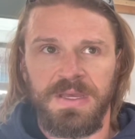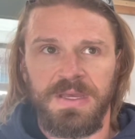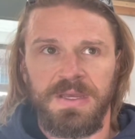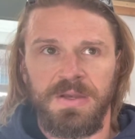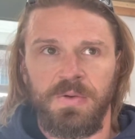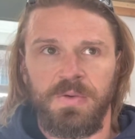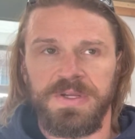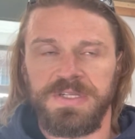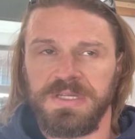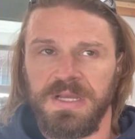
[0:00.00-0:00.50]

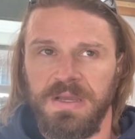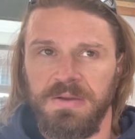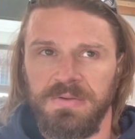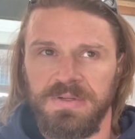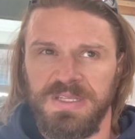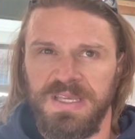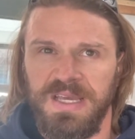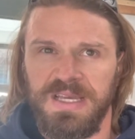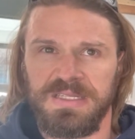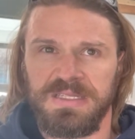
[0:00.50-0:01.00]
which I would
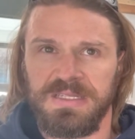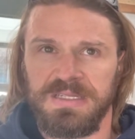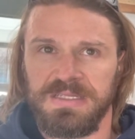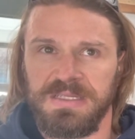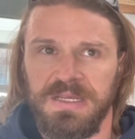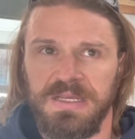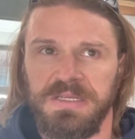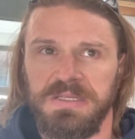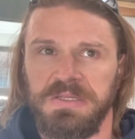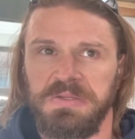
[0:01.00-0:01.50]
guess is
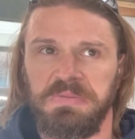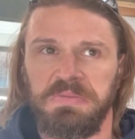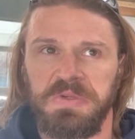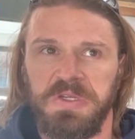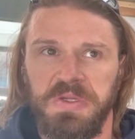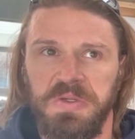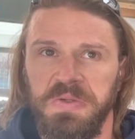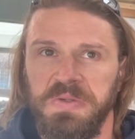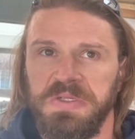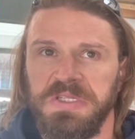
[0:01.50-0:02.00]
like
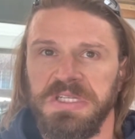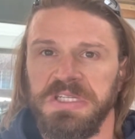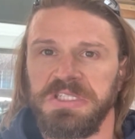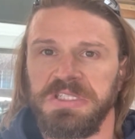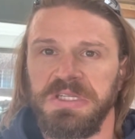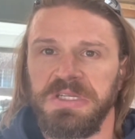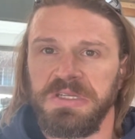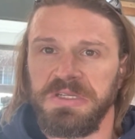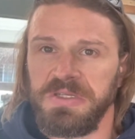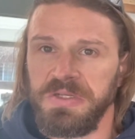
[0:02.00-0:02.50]

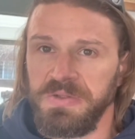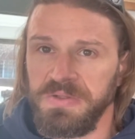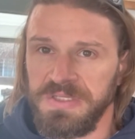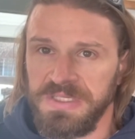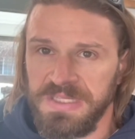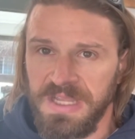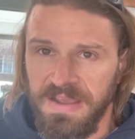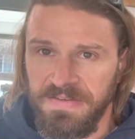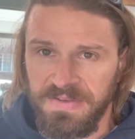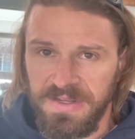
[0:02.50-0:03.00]
260 to
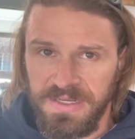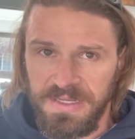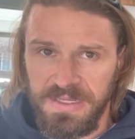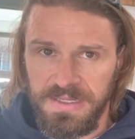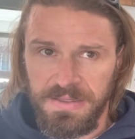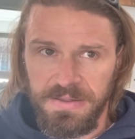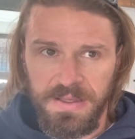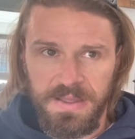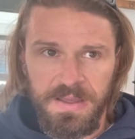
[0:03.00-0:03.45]
270.